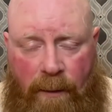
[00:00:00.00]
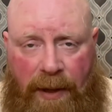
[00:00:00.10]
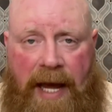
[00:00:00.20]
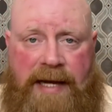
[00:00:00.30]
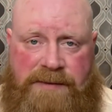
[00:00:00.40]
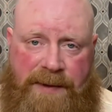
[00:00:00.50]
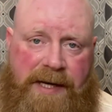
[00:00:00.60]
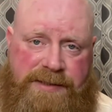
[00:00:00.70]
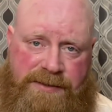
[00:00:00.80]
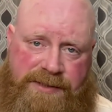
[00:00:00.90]
blades
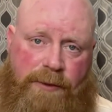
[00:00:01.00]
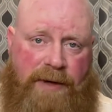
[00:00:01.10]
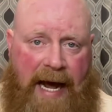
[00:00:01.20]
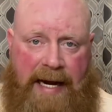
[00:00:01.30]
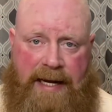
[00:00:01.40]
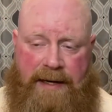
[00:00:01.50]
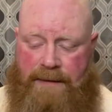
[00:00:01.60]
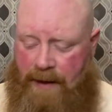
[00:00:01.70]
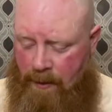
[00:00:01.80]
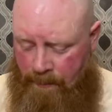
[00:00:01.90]
because they're so tight knit in
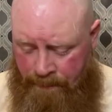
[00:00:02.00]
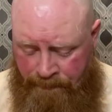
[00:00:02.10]
there.